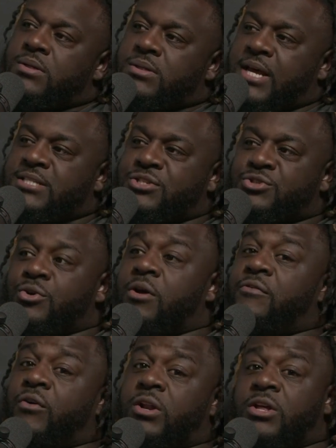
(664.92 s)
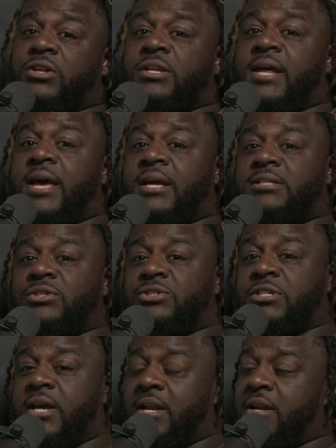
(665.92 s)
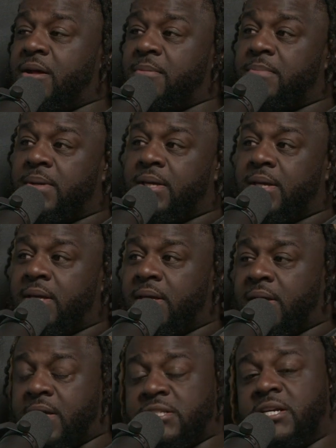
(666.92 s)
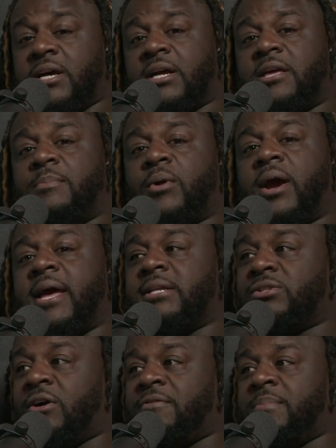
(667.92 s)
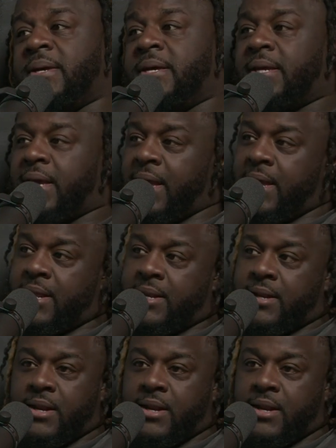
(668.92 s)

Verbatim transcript: that's a story for another day. So she ended up because she couldn't keep her hands off me, and